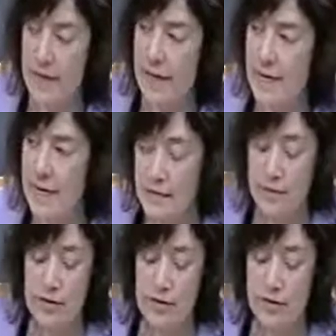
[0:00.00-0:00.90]
and it is a
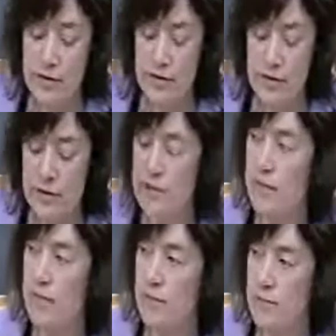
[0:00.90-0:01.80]
betrayal of trust
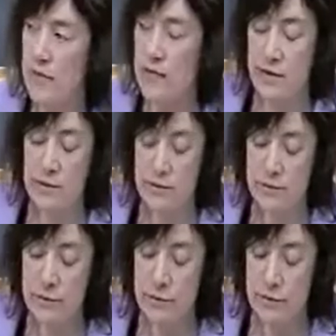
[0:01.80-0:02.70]
of the many thousands
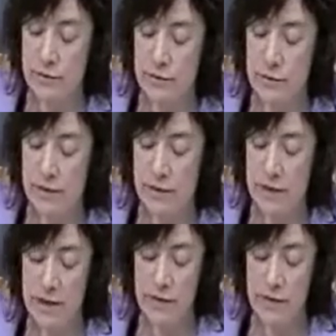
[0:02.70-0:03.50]
of people who voted